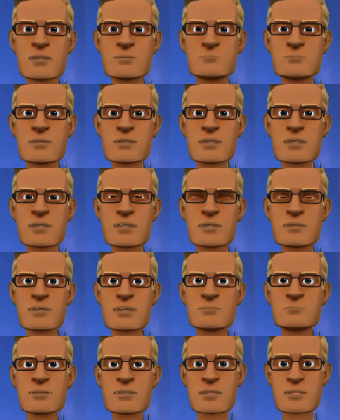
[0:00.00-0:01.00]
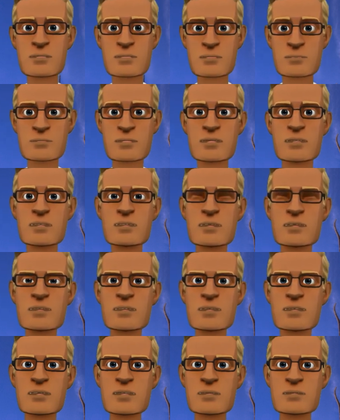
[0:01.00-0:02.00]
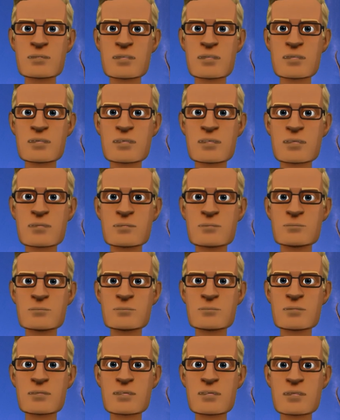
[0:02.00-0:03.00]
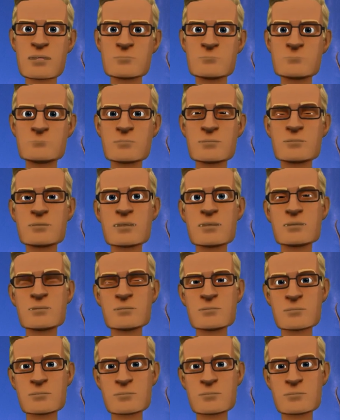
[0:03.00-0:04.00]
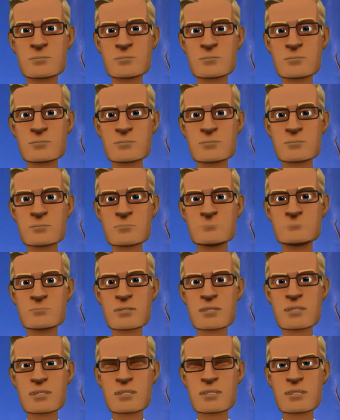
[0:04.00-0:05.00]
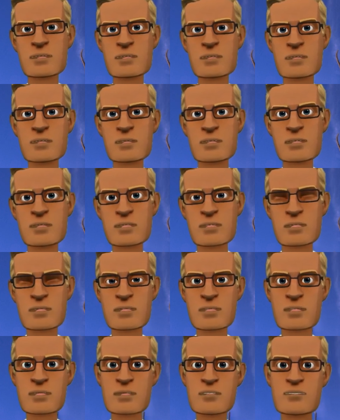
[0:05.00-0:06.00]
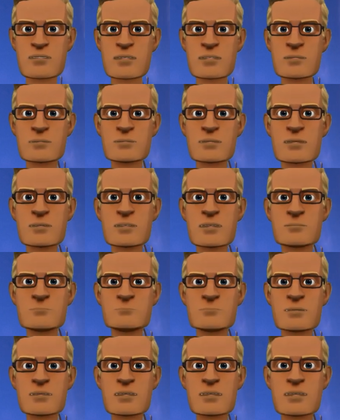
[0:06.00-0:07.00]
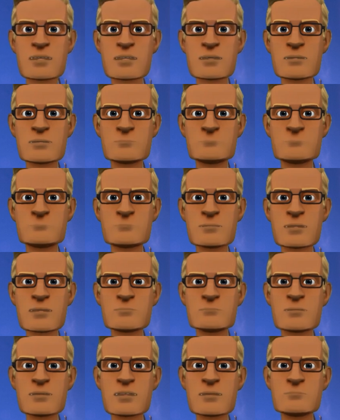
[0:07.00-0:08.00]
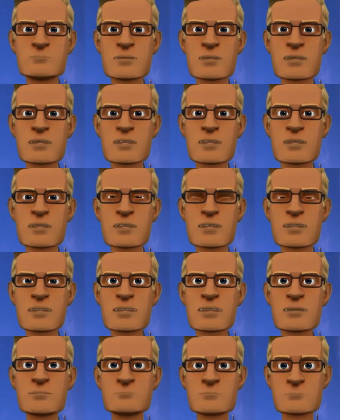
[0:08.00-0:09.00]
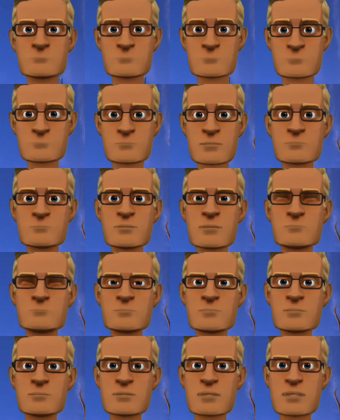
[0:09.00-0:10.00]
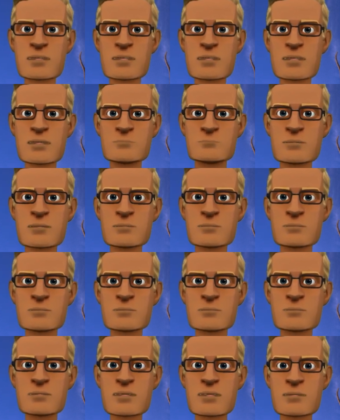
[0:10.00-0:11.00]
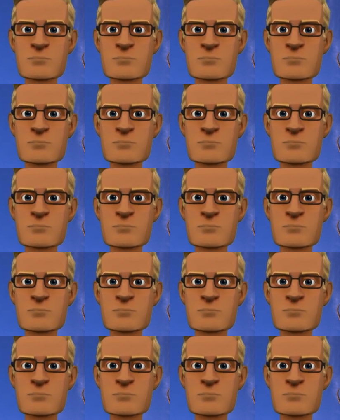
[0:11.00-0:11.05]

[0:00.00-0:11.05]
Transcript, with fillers: What a beautiful promise uh, from the God who cannot lie you know, one married couple loves this scripture so much they've cut it out and put it on the refrigerator door.